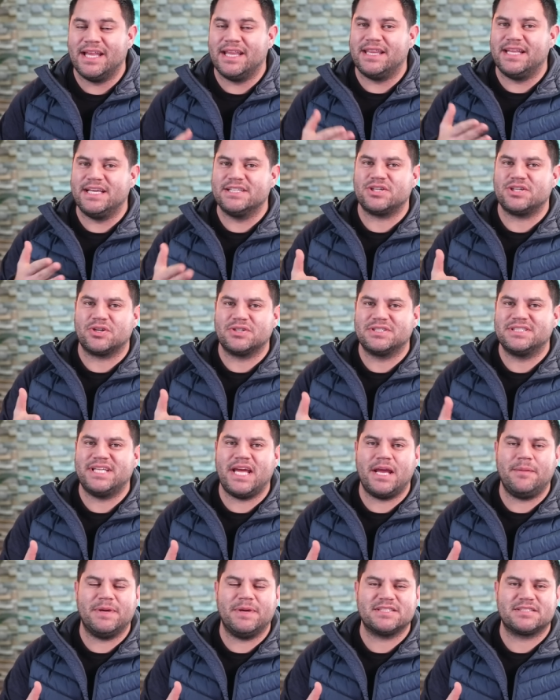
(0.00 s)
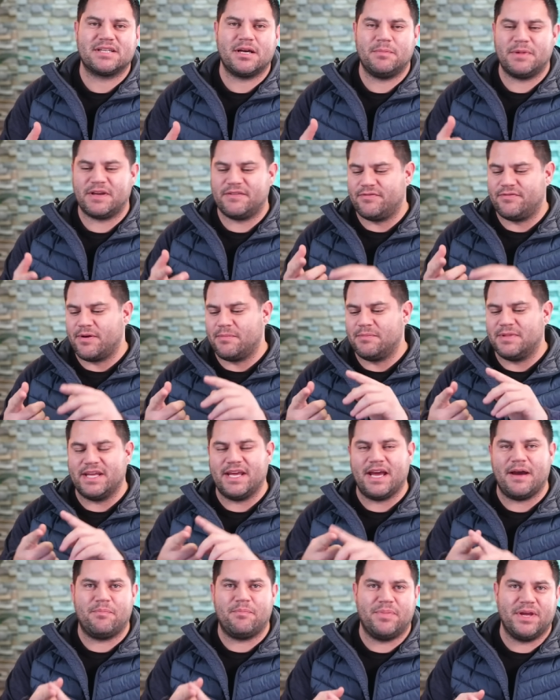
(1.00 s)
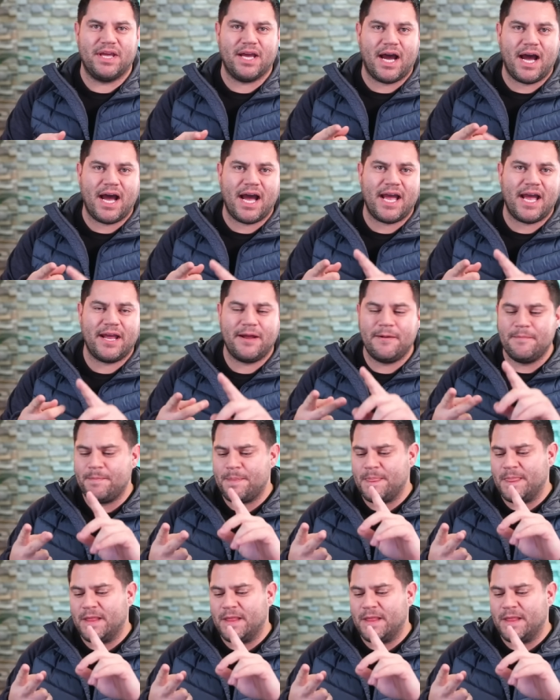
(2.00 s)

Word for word: These are statements coming from the FBI,